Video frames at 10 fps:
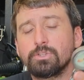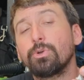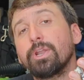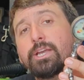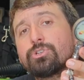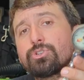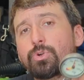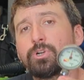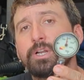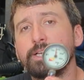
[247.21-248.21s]
So a nice
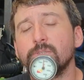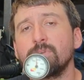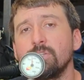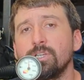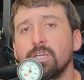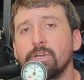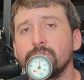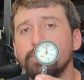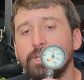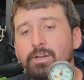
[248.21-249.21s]
short SPG
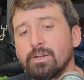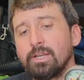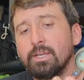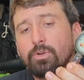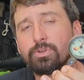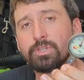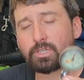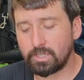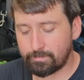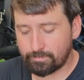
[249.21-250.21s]
hose here with the
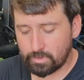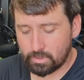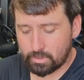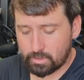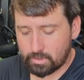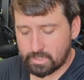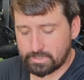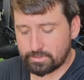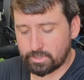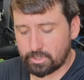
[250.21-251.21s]
clip
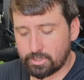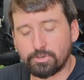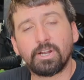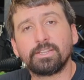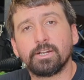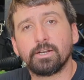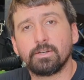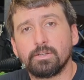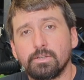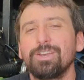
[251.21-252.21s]
that's secured right
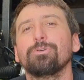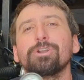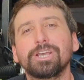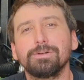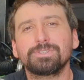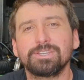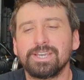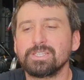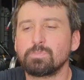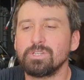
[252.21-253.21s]
there. When it comes to
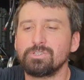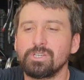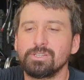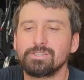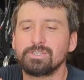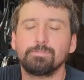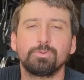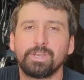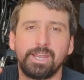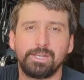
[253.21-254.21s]
the SPG, this
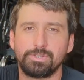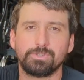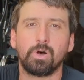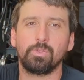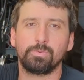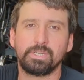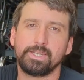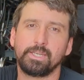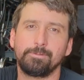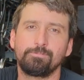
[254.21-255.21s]
simple gauge is all that we
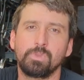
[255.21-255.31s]
need.